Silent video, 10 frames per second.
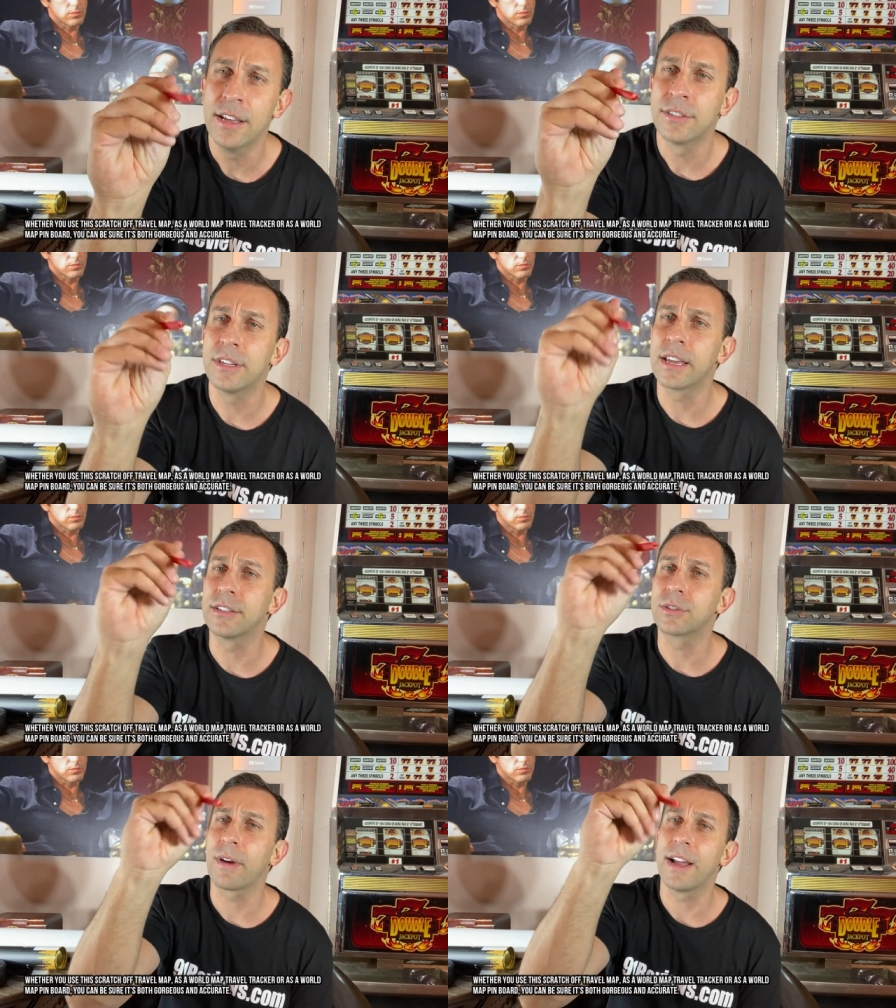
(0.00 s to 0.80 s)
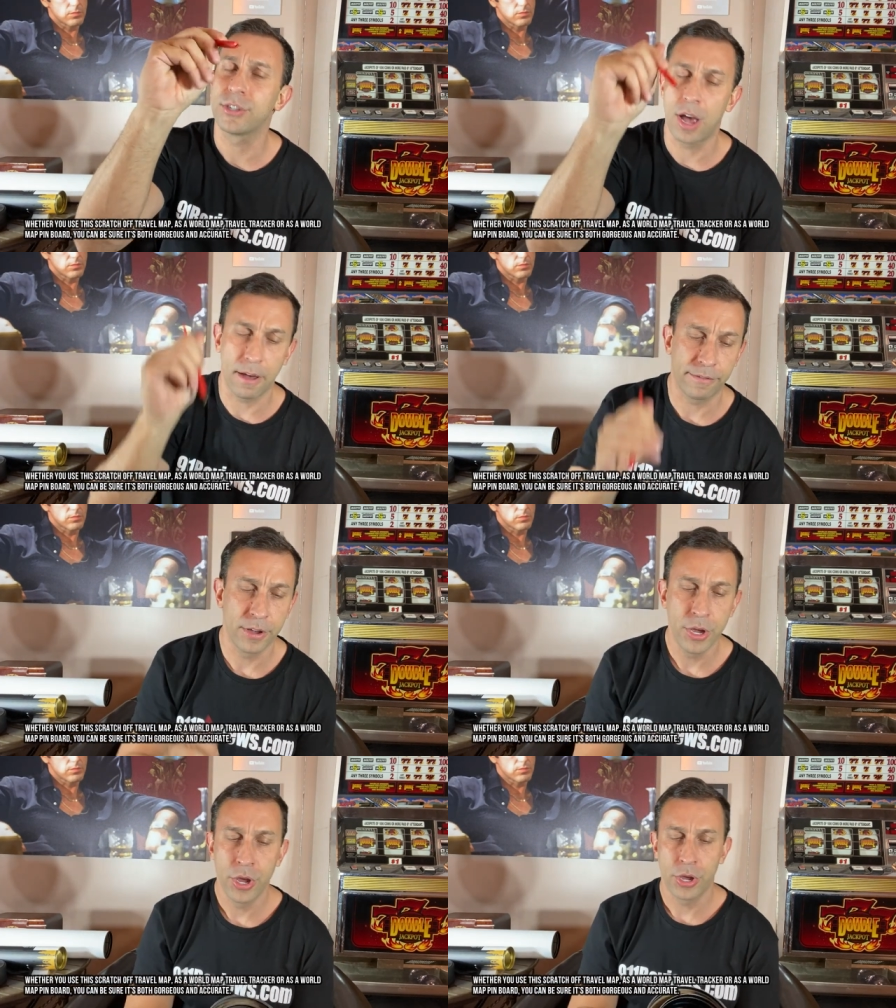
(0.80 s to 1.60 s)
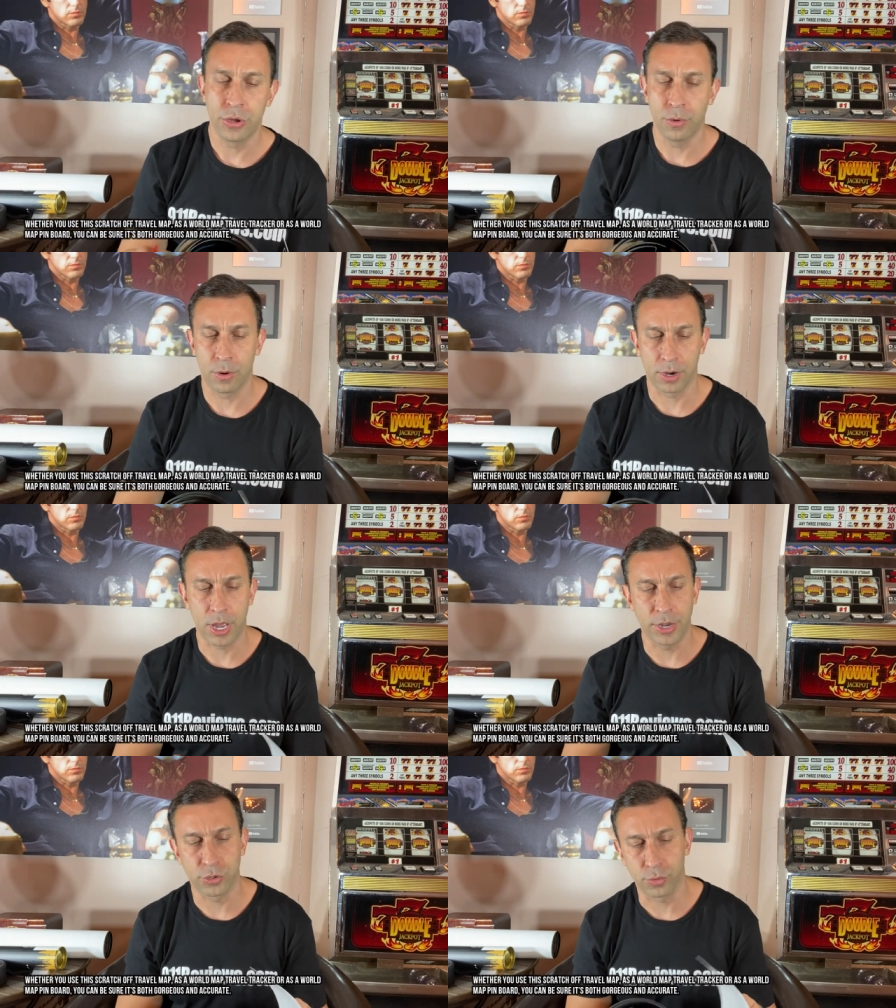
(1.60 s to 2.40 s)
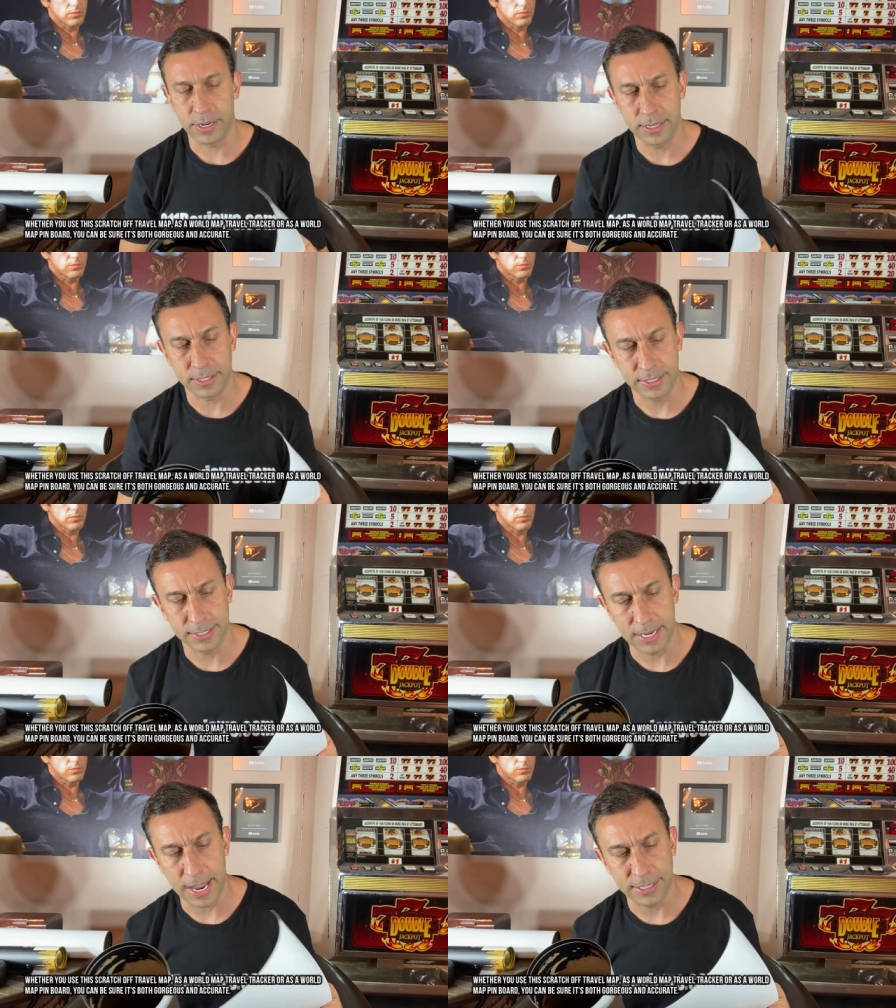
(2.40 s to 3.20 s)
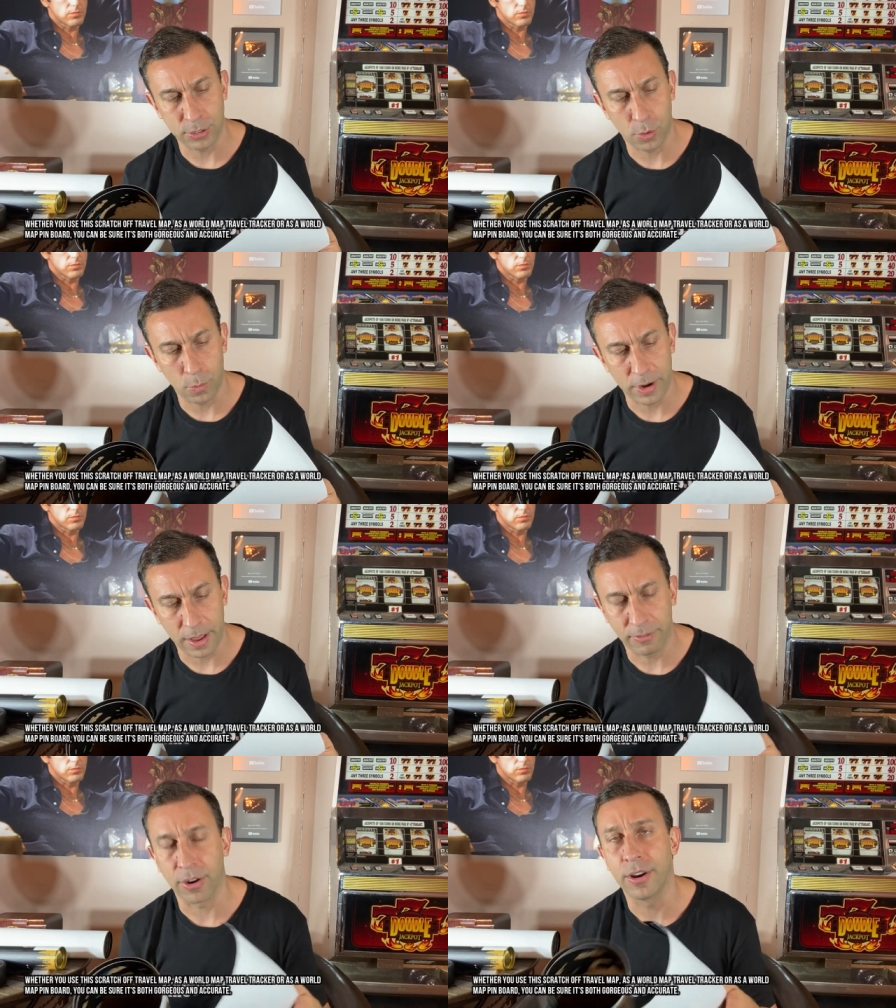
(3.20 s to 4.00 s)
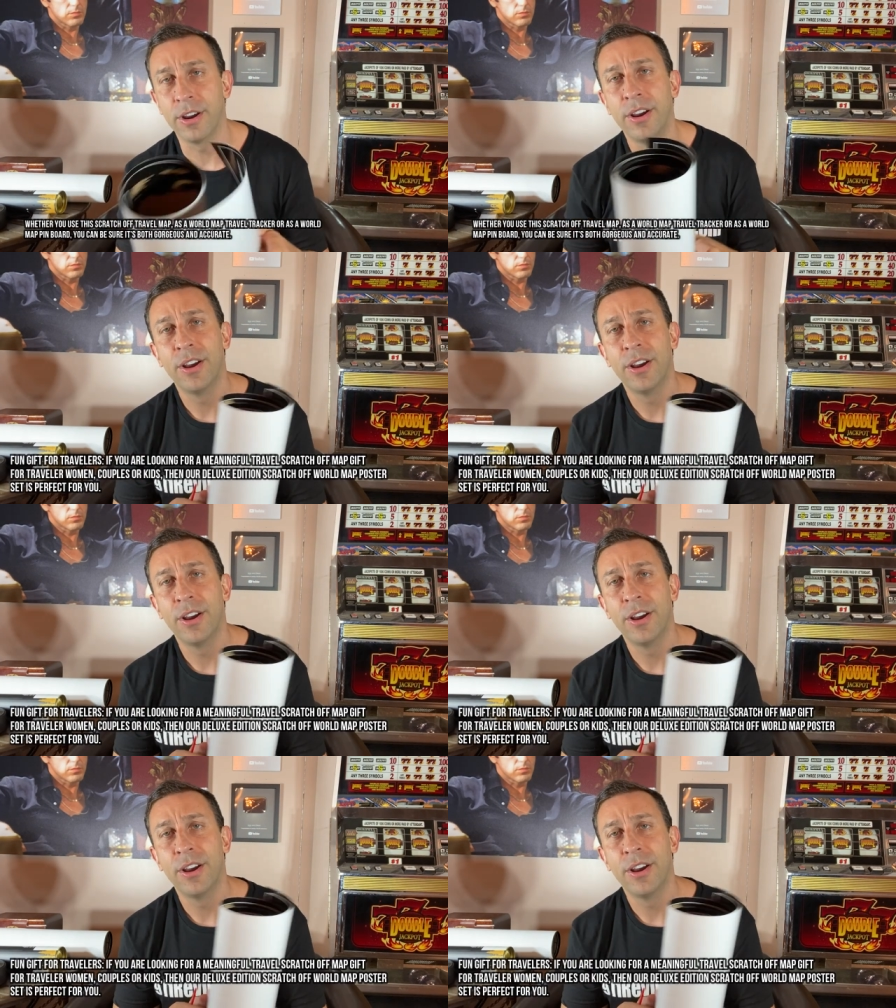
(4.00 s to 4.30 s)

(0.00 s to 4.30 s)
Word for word: So you can scratch off your countries, states, or whatever